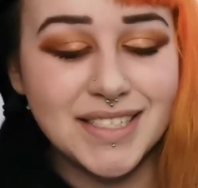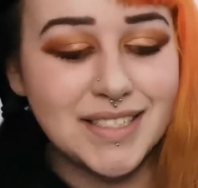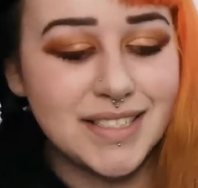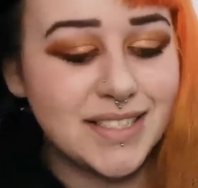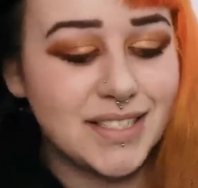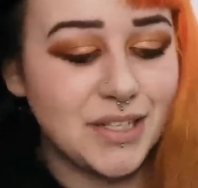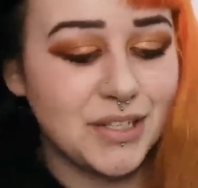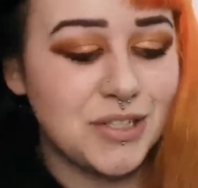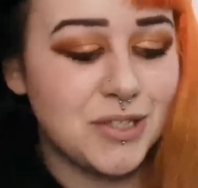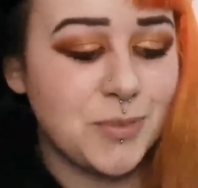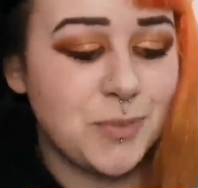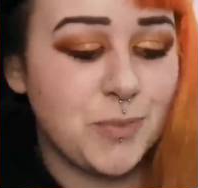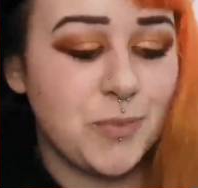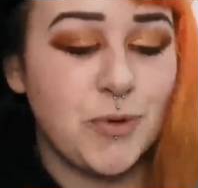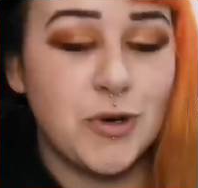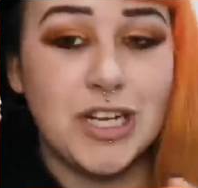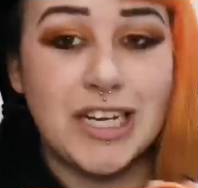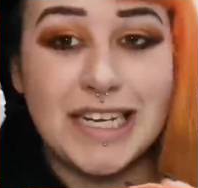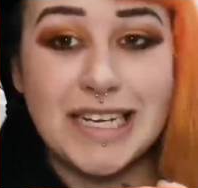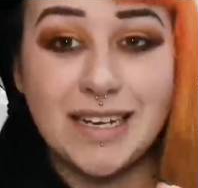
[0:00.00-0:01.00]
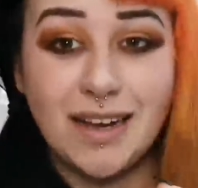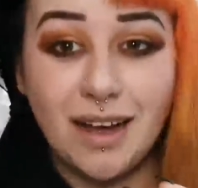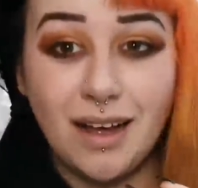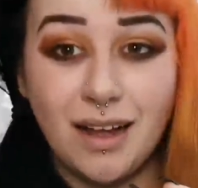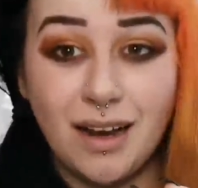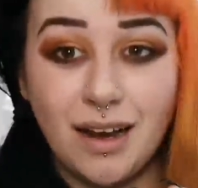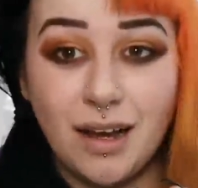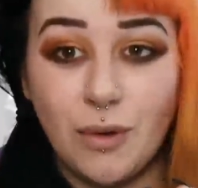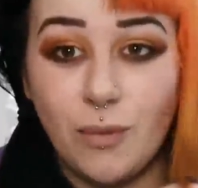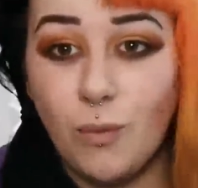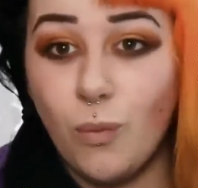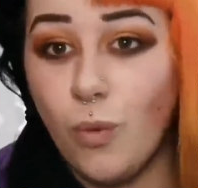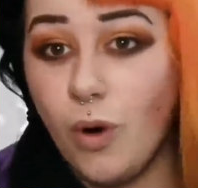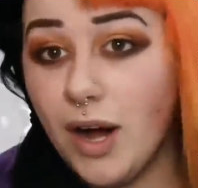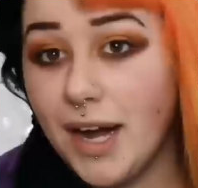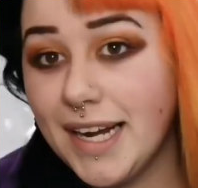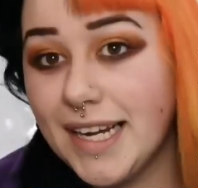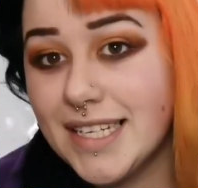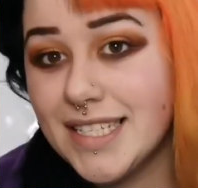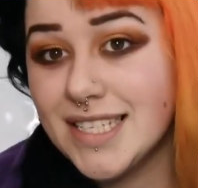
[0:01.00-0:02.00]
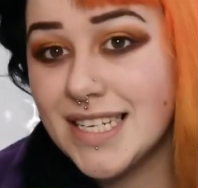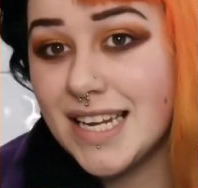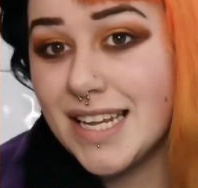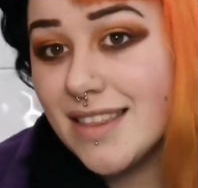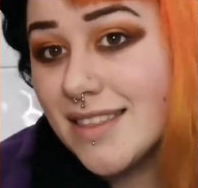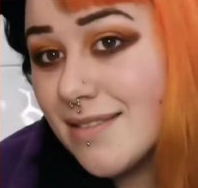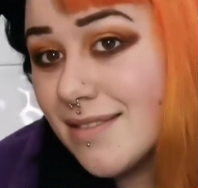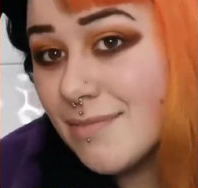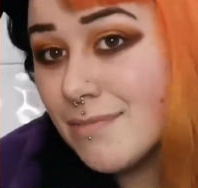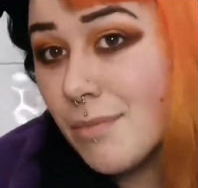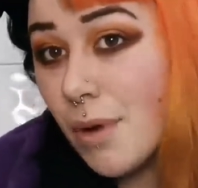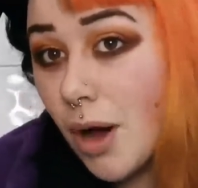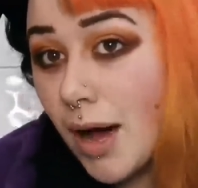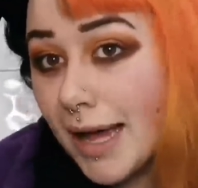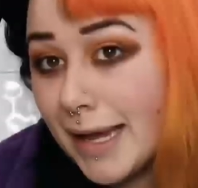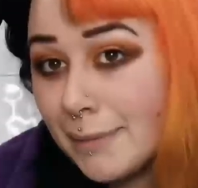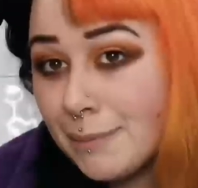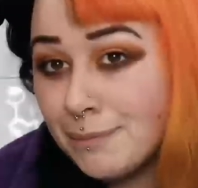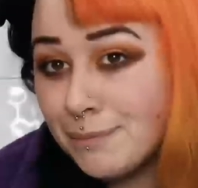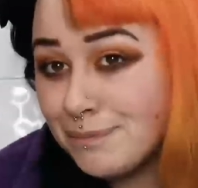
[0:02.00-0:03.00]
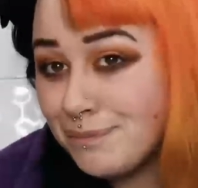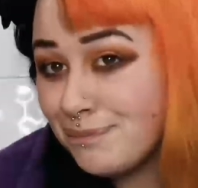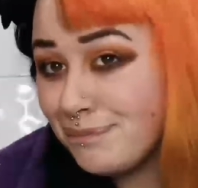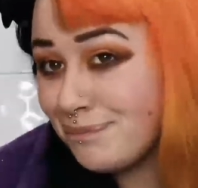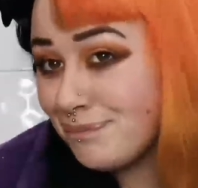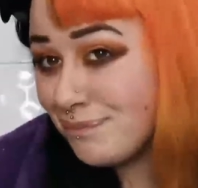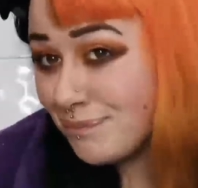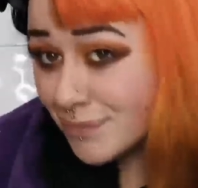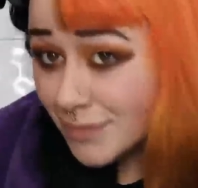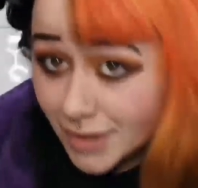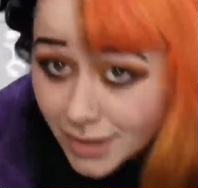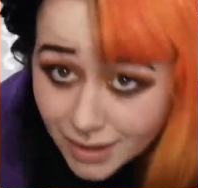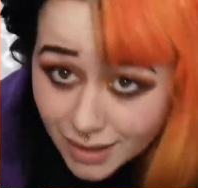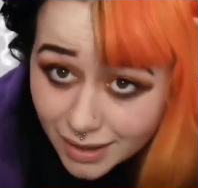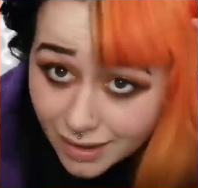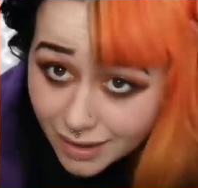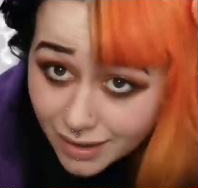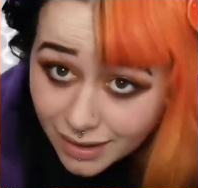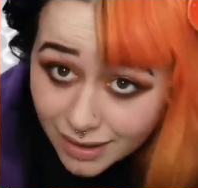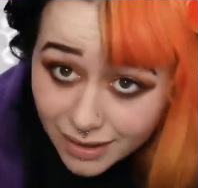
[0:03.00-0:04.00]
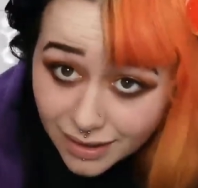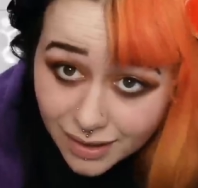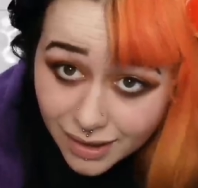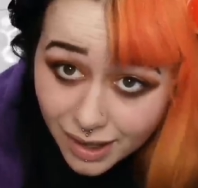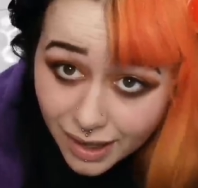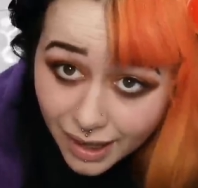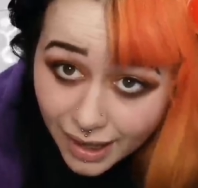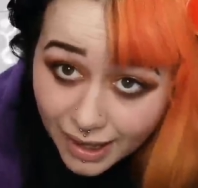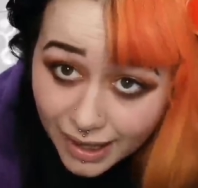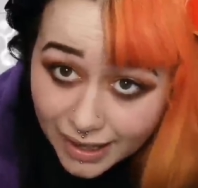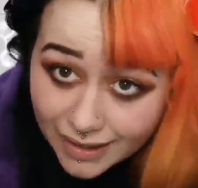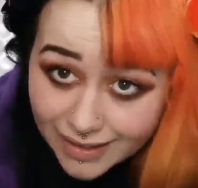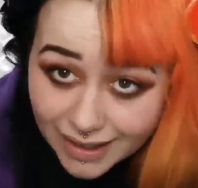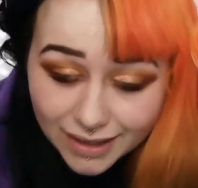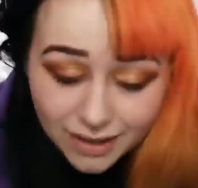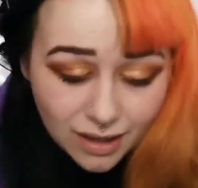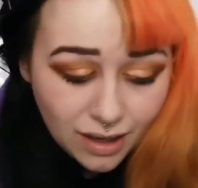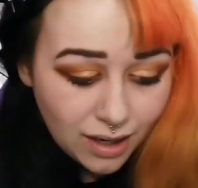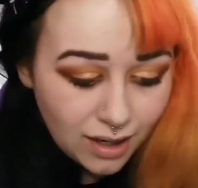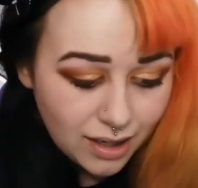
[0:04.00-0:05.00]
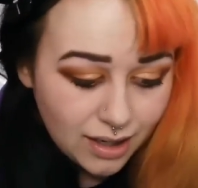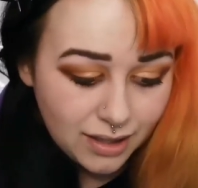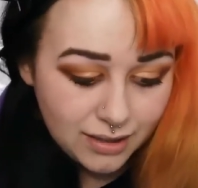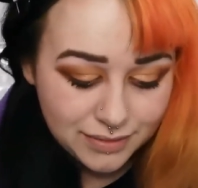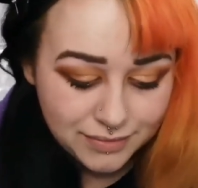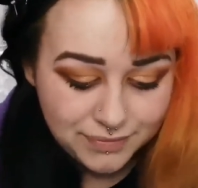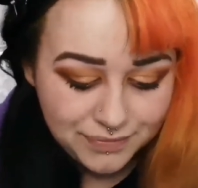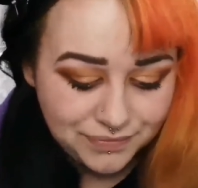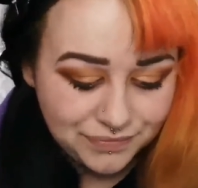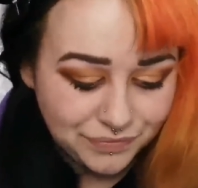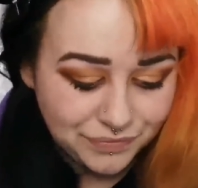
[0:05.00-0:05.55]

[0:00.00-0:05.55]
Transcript: Such a pretty colour. Why isn't it my hair that colour?